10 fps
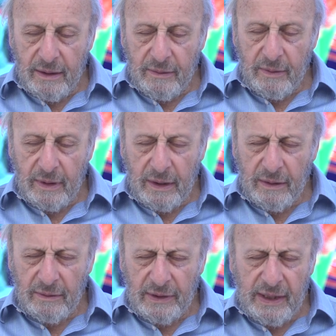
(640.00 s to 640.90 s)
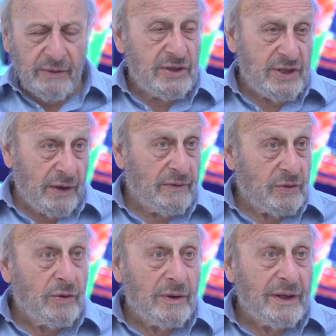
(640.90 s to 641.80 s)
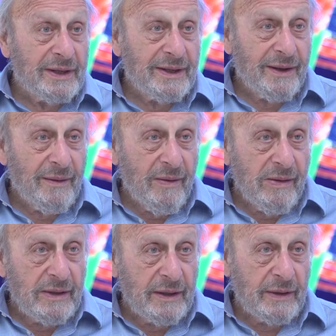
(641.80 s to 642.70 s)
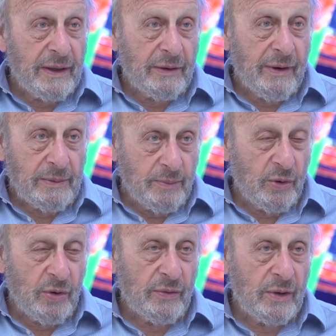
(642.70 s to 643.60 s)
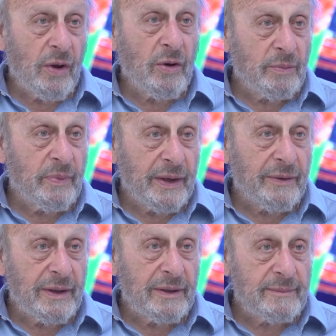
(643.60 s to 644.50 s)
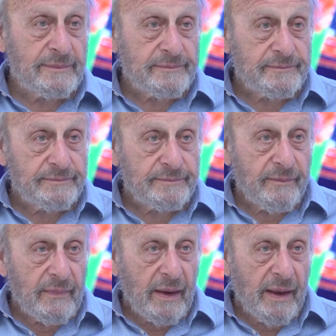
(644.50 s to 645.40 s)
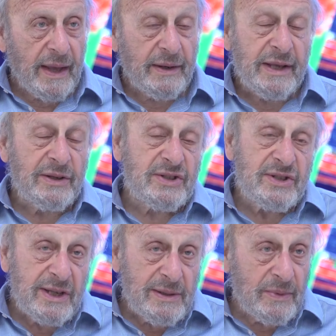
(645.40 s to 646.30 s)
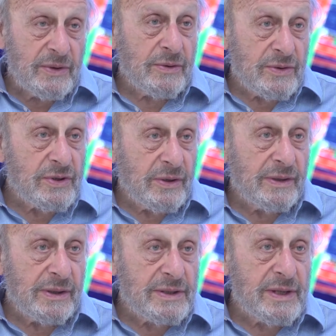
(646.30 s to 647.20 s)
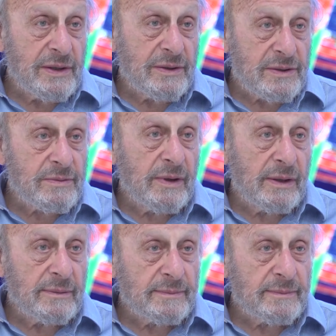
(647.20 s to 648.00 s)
Neri Salvadori, in a great book on the long period, and Ian Steedman to a certain extent as well.